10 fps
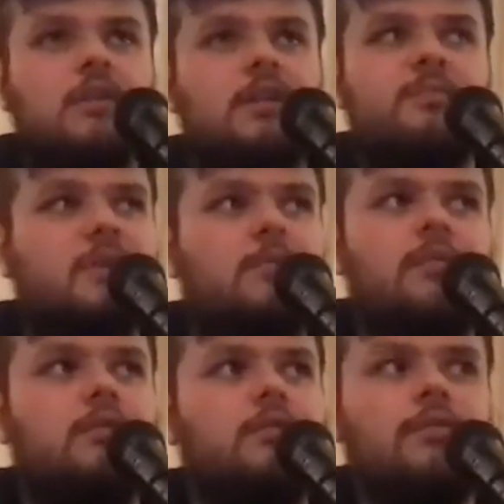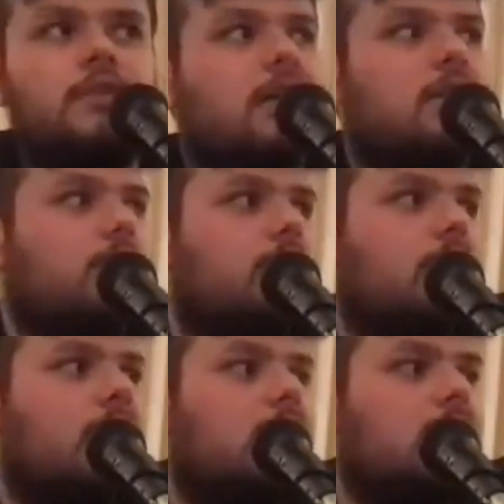there's people that do that and do
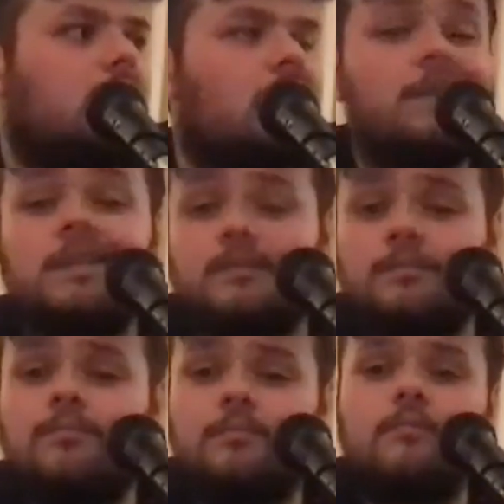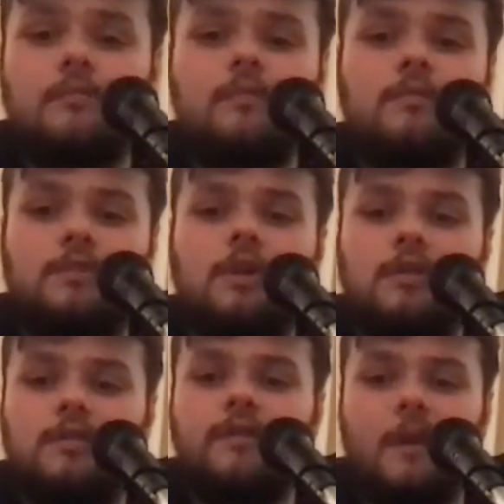great, and I did
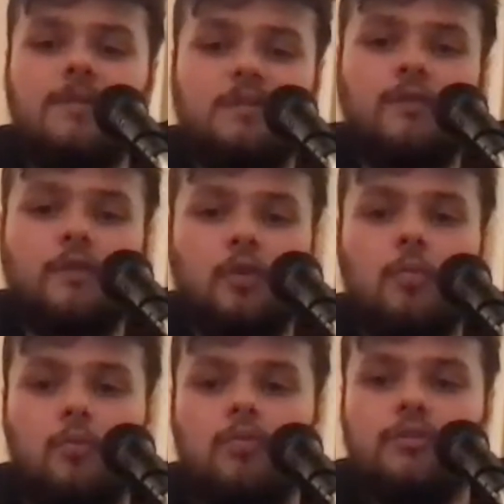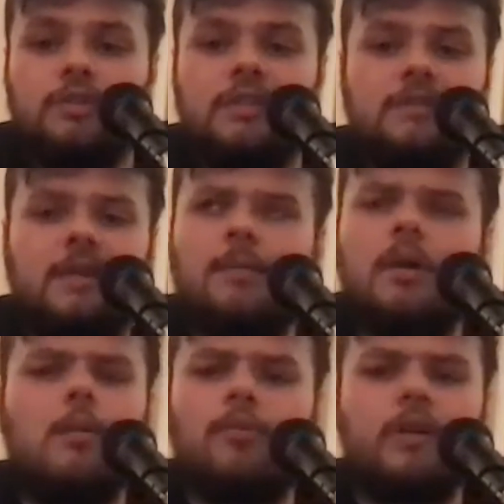start to find myself a lot more during that time.
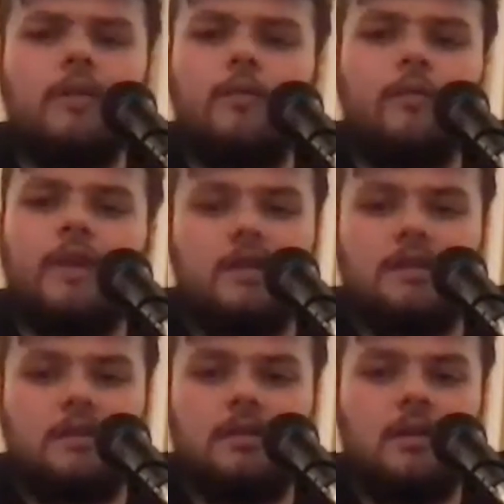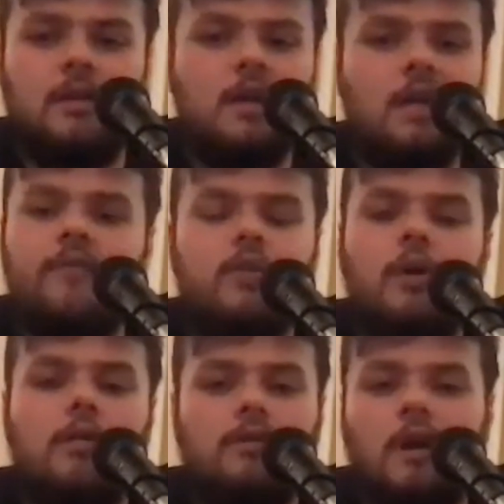Like, I'm grateful for that year, even
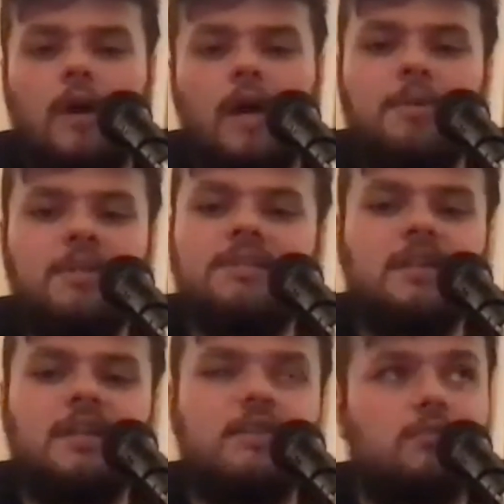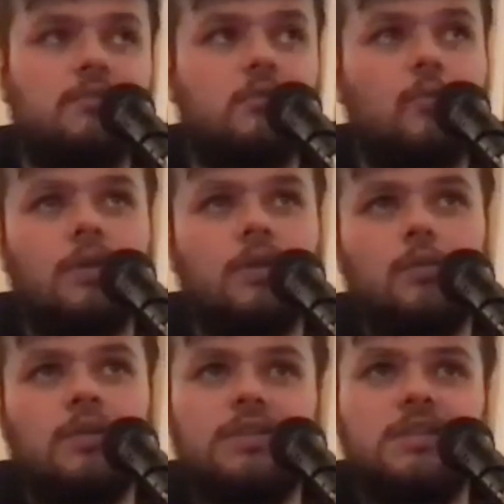though I'll happily say that's one of the
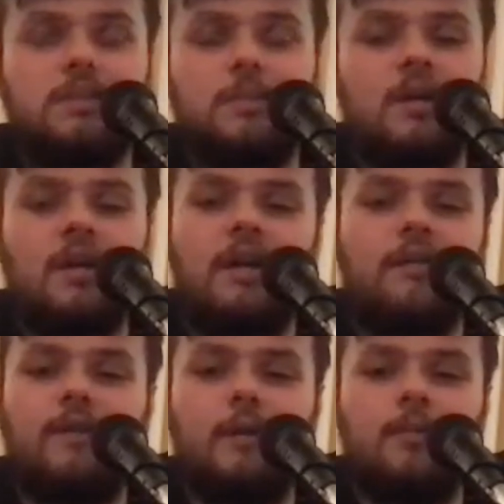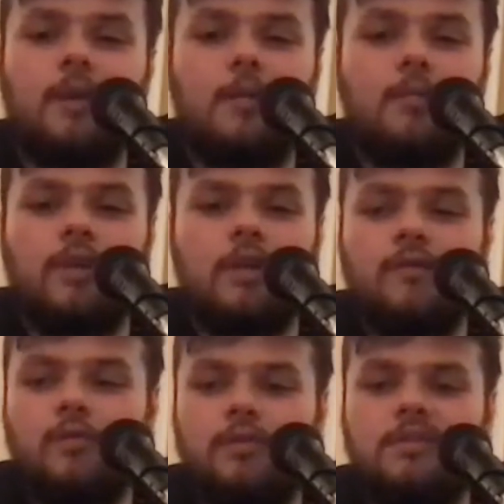worst years of my life. I'm
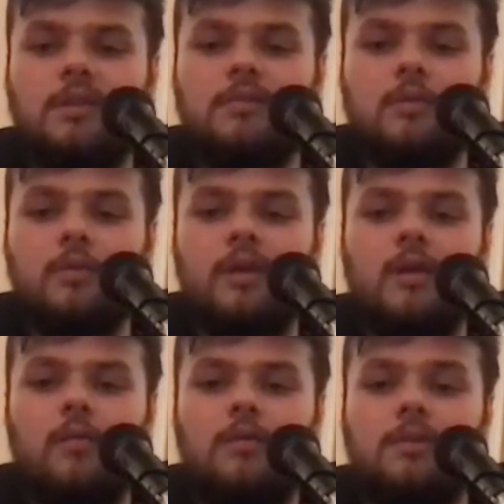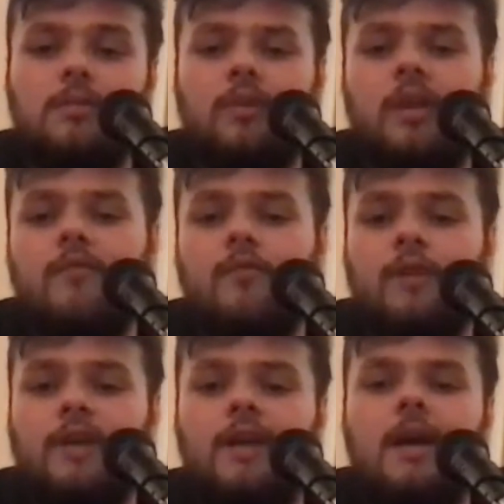grateful in terms of the way I was. I'm grateful
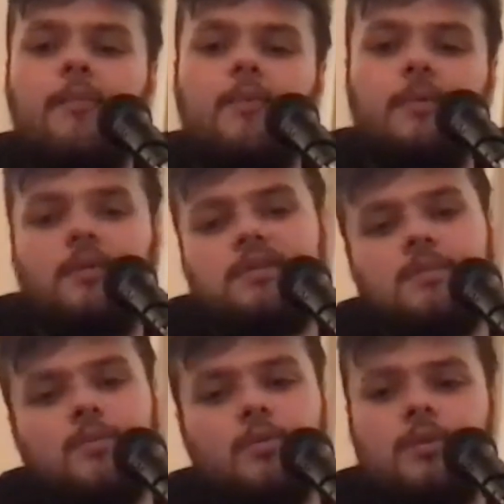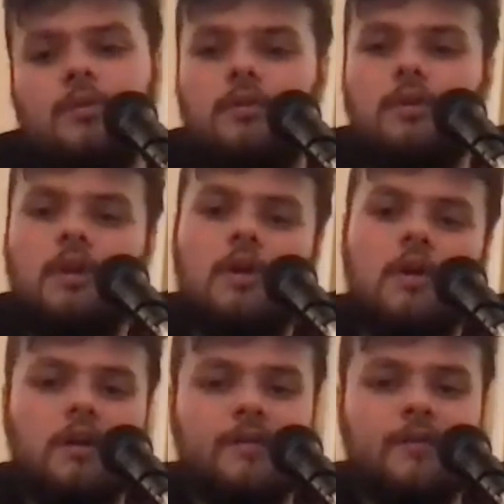that it happened because it put me on
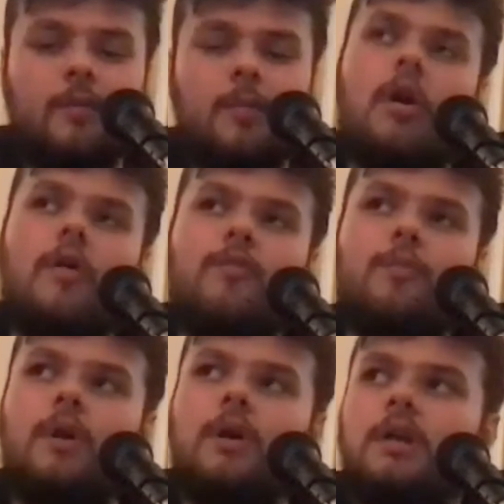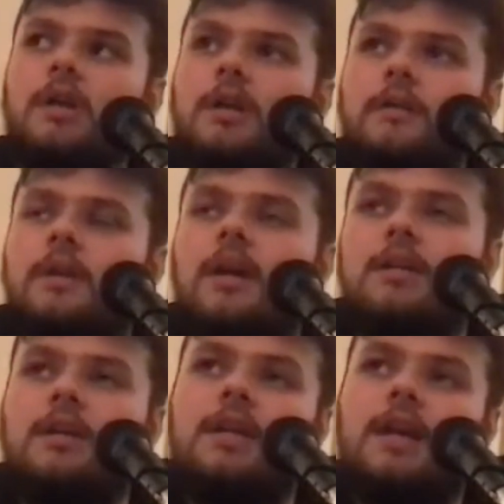a different path. But nah,
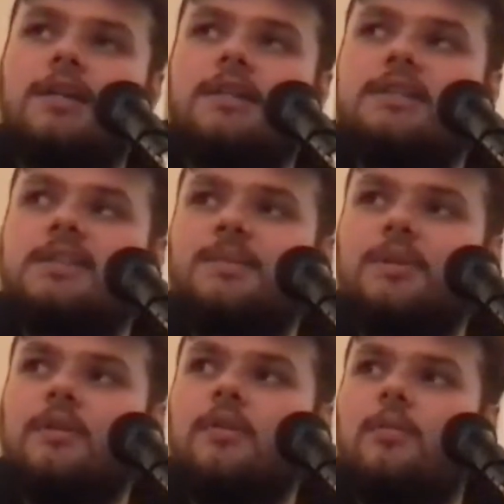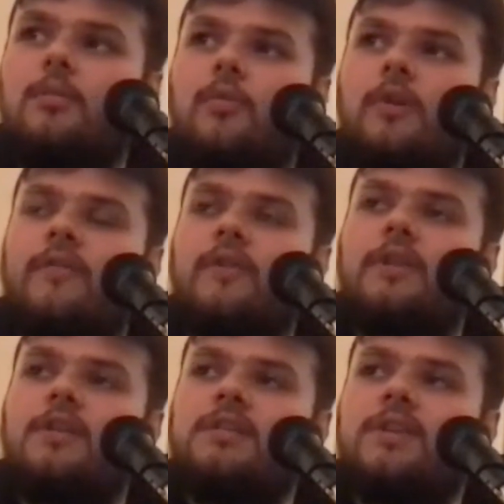yeah, like it needs to be a lot more. I think
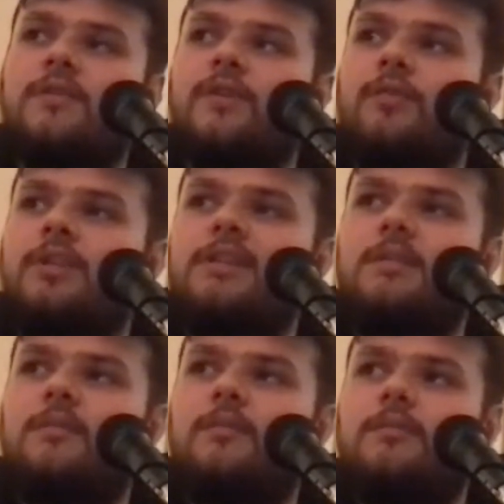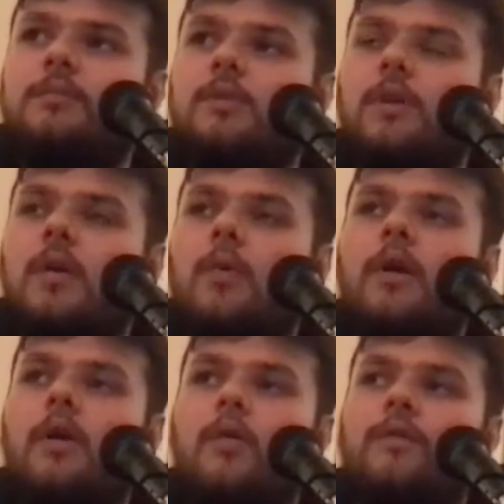that's another thing we need to be quite
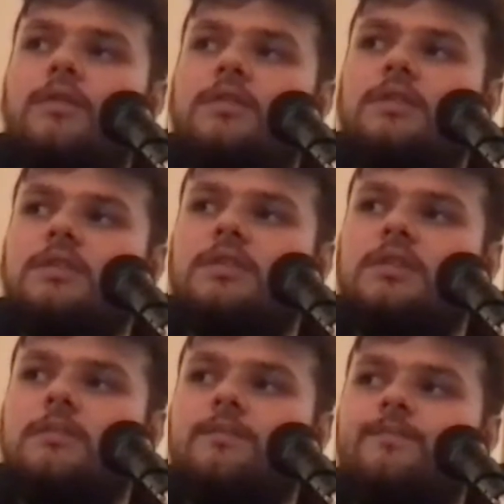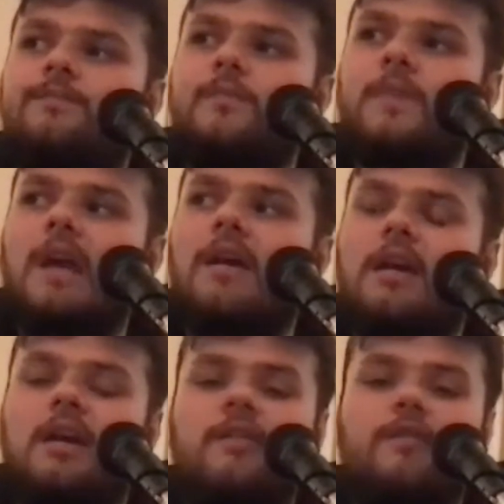aware of is how
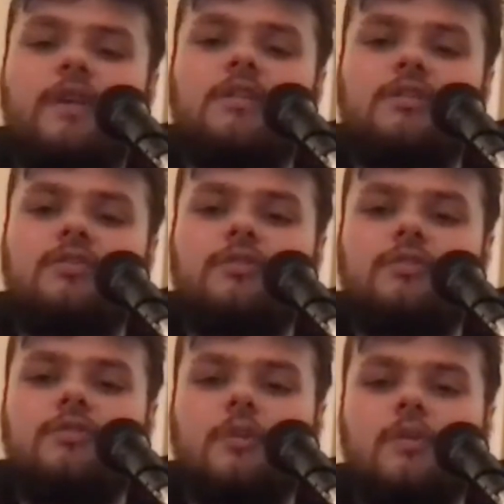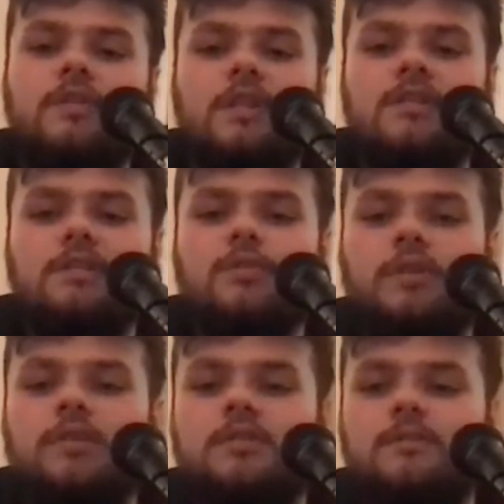that can affect students going into that
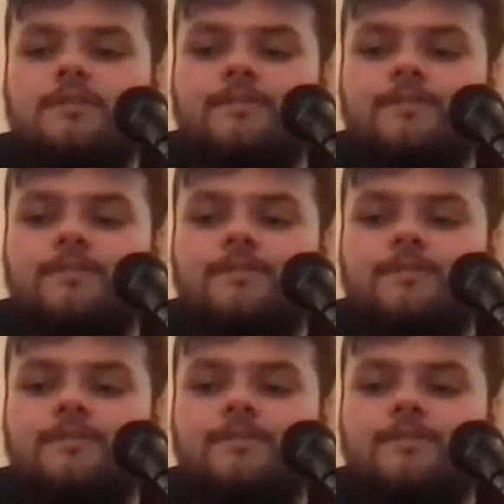situation.